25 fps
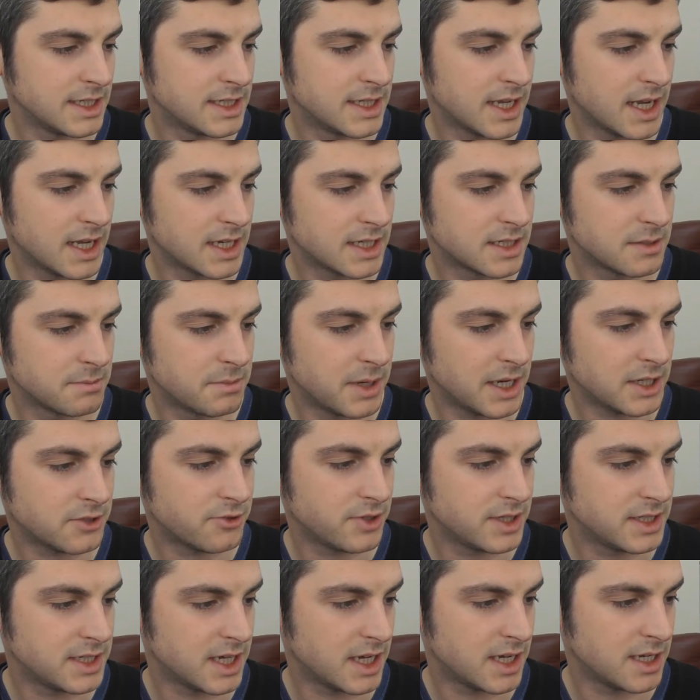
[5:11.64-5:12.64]
detects
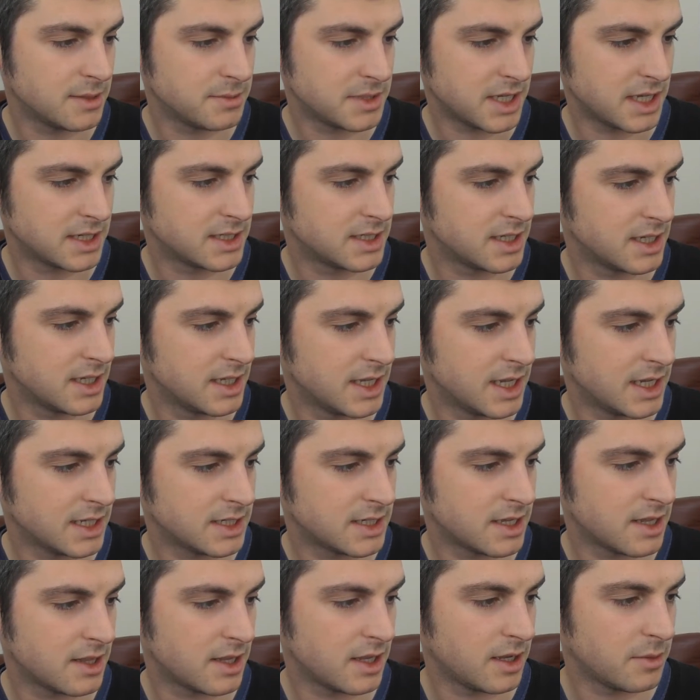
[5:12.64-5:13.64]
battery types and
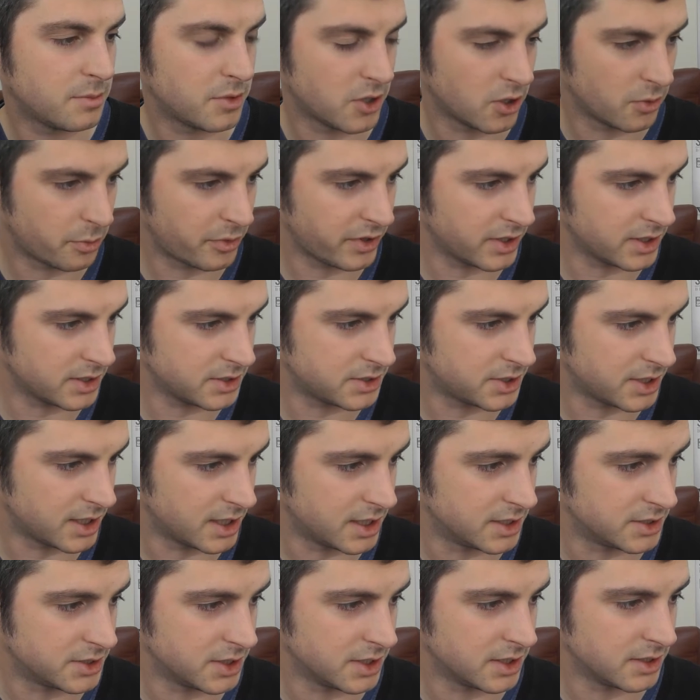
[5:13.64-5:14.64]
selects the appropriate
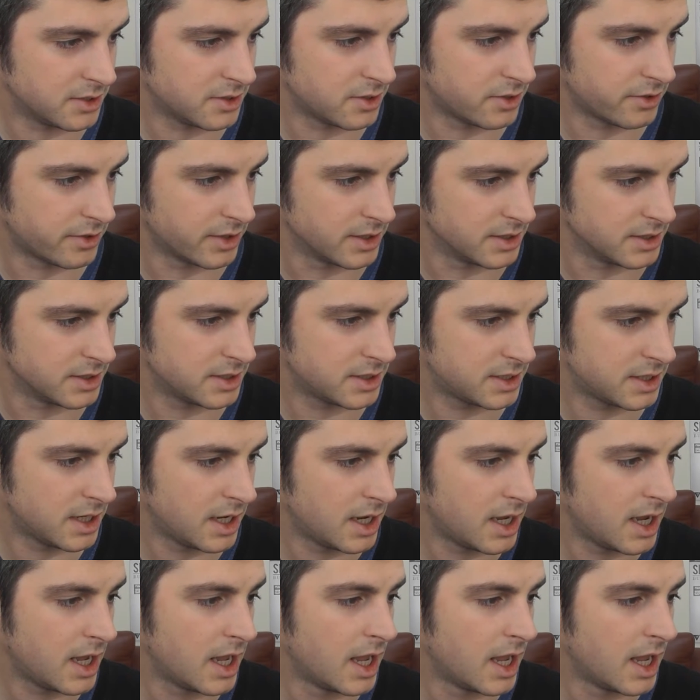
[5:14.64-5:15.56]
charging currents.